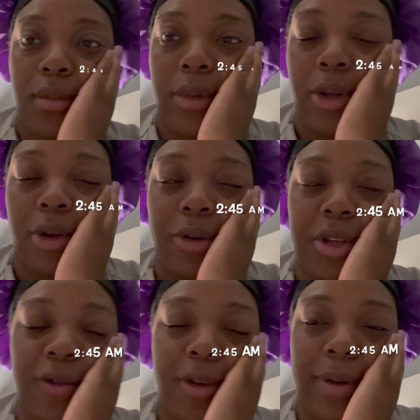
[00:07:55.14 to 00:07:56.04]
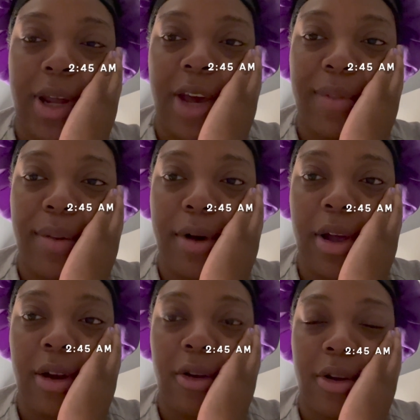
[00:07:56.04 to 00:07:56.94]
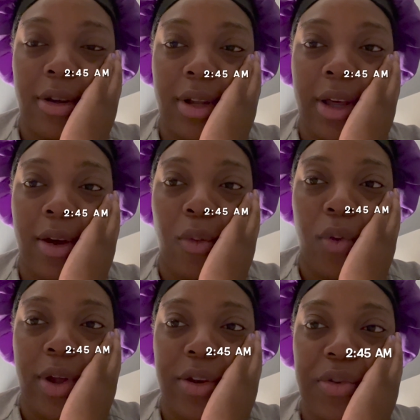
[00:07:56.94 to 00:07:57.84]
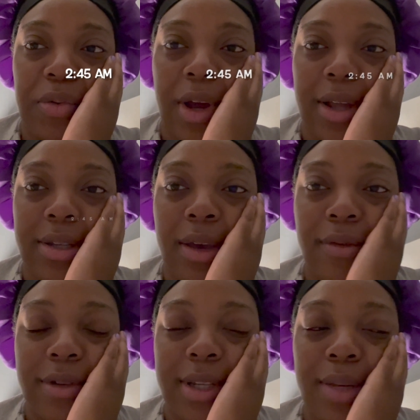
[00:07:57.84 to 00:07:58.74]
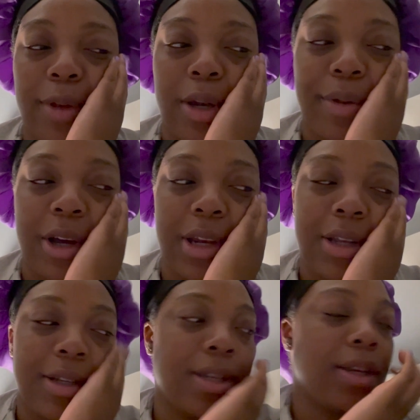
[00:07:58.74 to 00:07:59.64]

you know it's real when I have my bonnet on. Like, when do you guys ever see me in a bonnet?